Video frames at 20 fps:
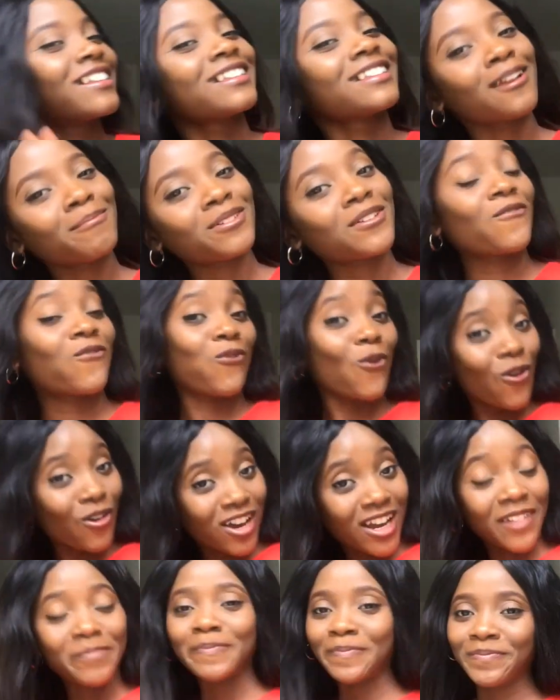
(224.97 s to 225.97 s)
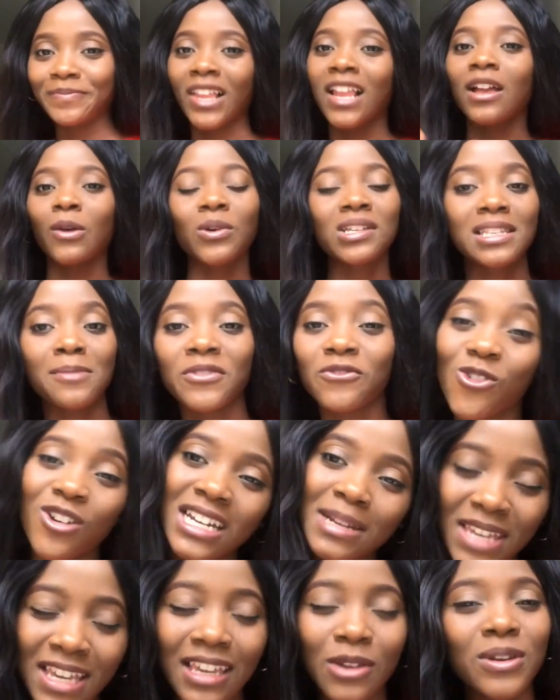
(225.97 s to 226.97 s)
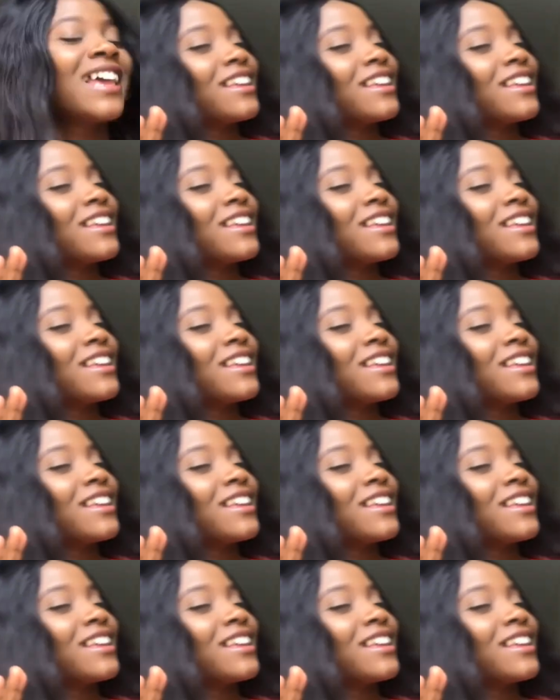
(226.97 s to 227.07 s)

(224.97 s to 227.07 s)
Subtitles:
Number 4. What's number 4 gonna be?